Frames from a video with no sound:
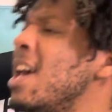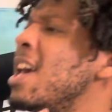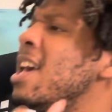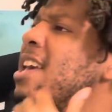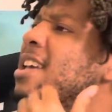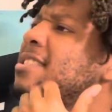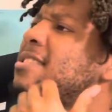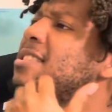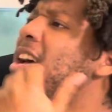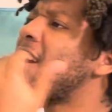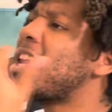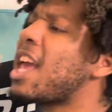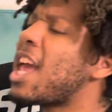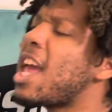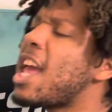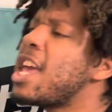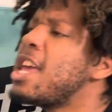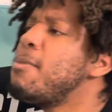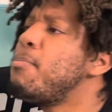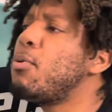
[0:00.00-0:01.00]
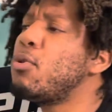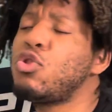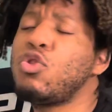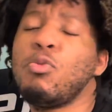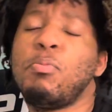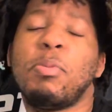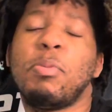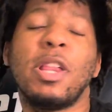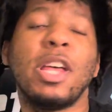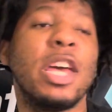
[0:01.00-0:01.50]
is not able to
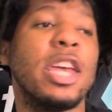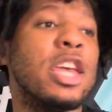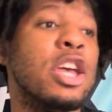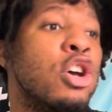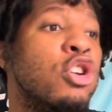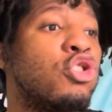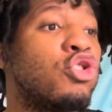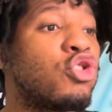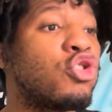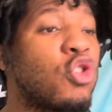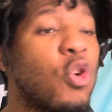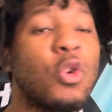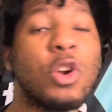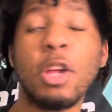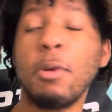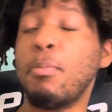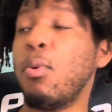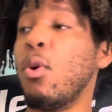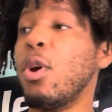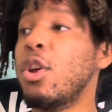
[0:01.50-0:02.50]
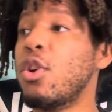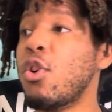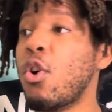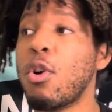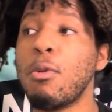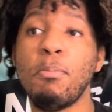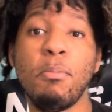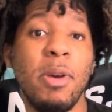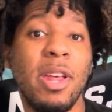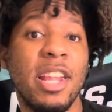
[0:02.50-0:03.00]
play starting point
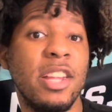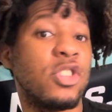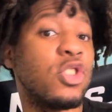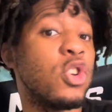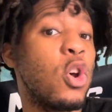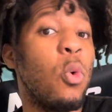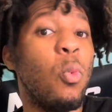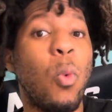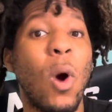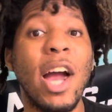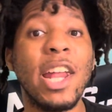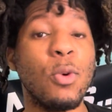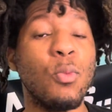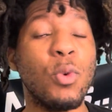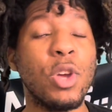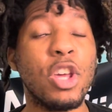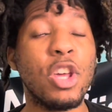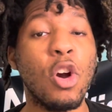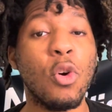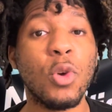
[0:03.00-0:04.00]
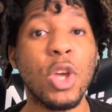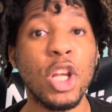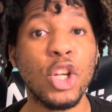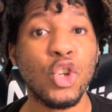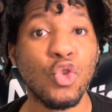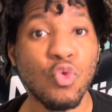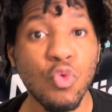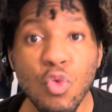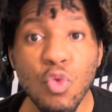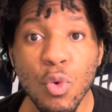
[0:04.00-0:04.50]
guard minutes, why didn't we go get
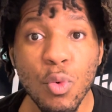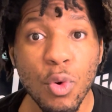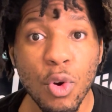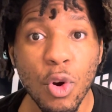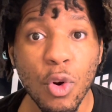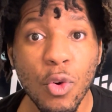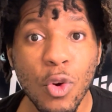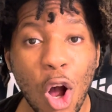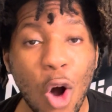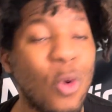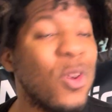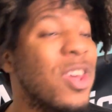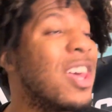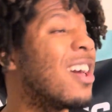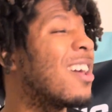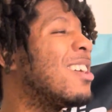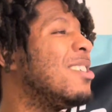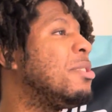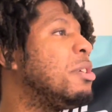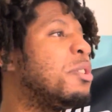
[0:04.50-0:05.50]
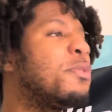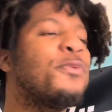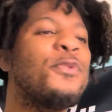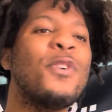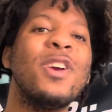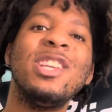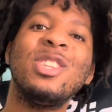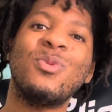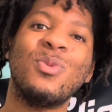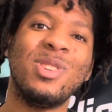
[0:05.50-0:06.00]
Schroeder? Oh yeah, because he's
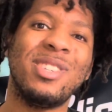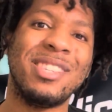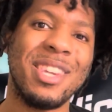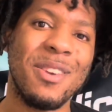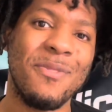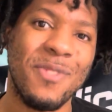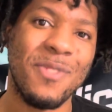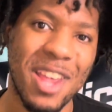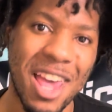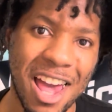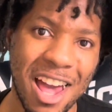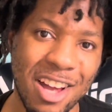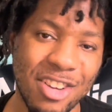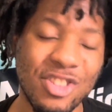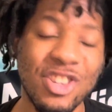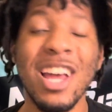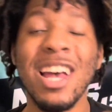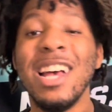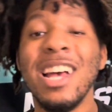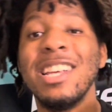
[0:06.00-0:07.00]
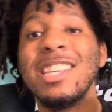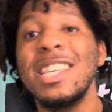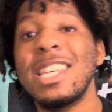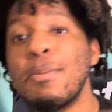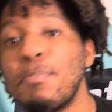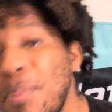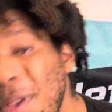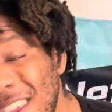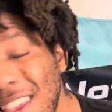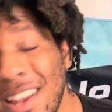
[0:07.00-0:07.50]
friends with Steve Nash.
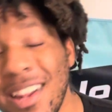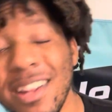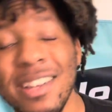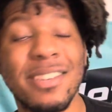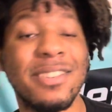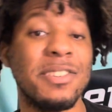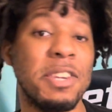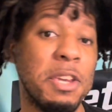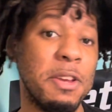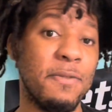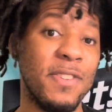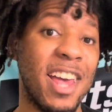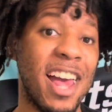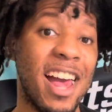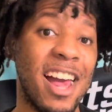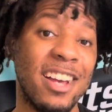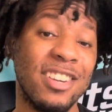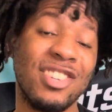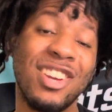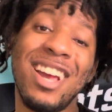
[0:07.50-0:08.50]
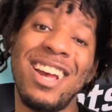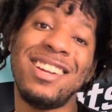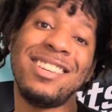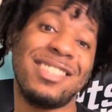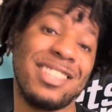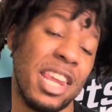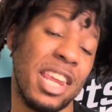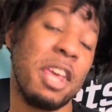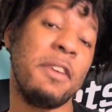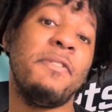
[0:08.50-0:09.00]
Speaking of Steve Nash
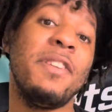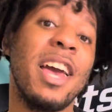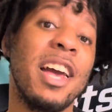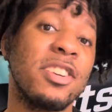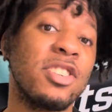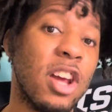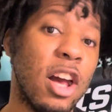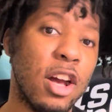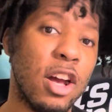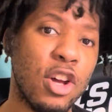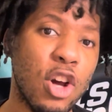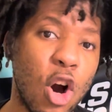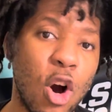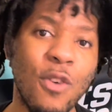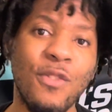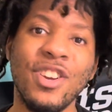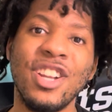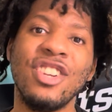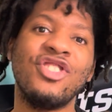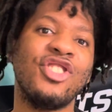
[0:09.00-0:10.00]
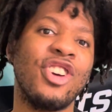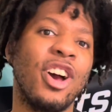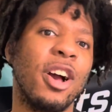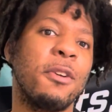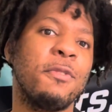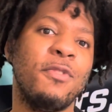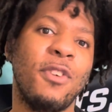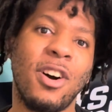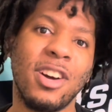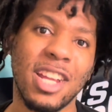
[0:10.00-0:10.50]
got COVID and Jacques
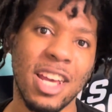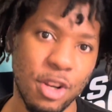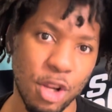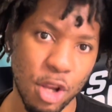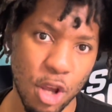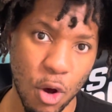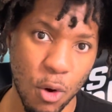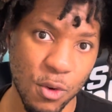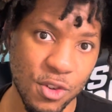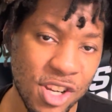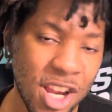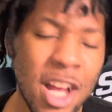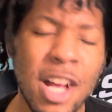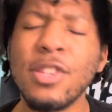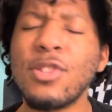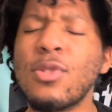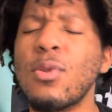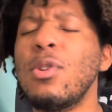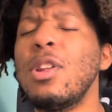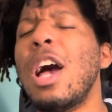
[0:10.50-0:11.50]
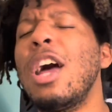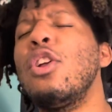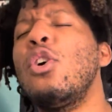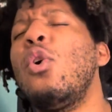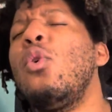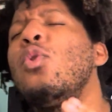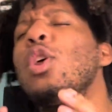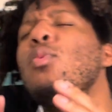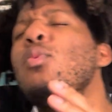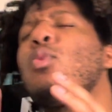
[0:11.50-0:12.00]
Vaughn had to coach. So not
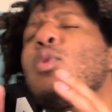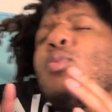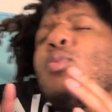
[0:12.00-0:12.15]
only were